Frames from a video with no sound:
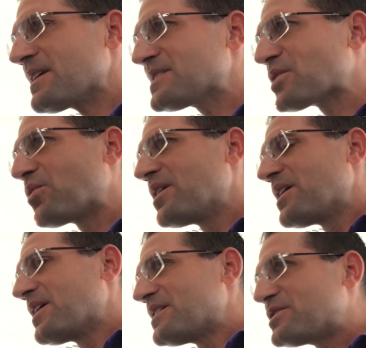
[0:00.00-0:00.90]
So
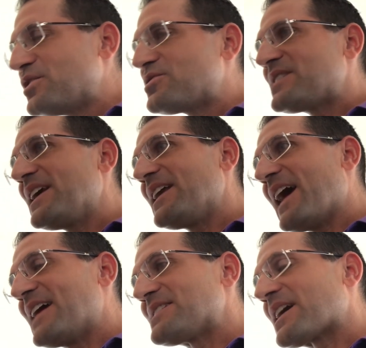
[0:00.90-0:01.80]
do you see it
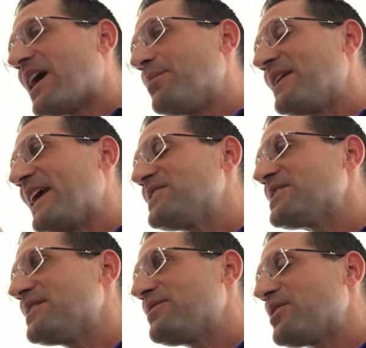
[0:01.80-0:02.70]
as a
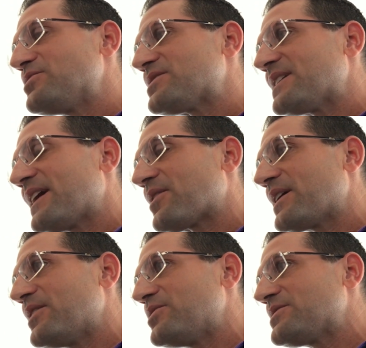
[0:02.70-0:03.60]
combination of those
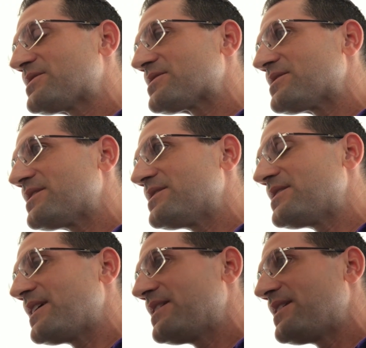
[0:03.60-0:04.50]
scenarios
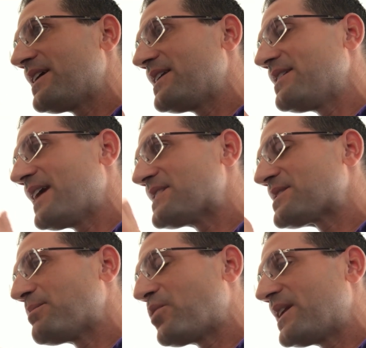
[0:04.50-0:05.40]
in at
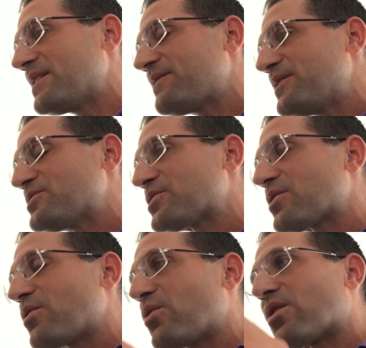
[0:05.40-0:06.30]
some point in the
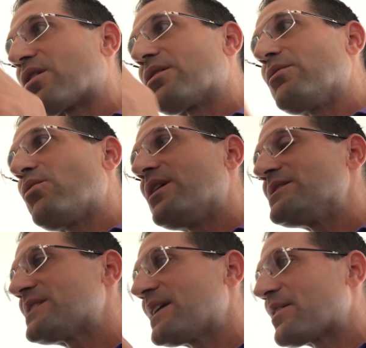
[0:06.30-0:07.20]
future, or
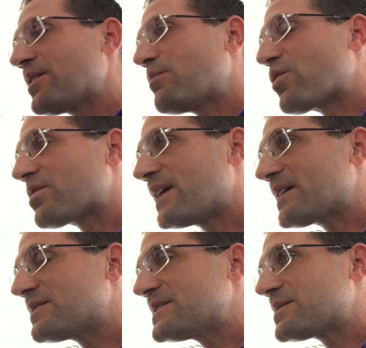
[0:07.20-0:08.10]
one scenario more
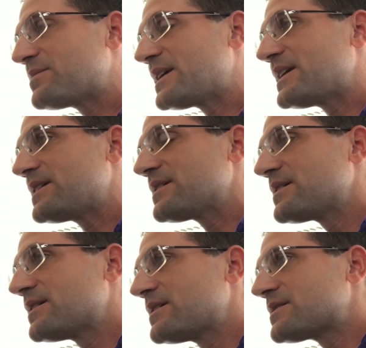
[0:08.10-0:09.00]
likely to be
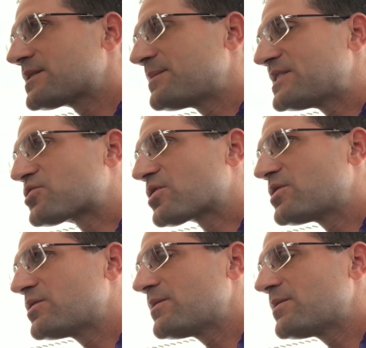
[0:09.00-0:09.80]
true?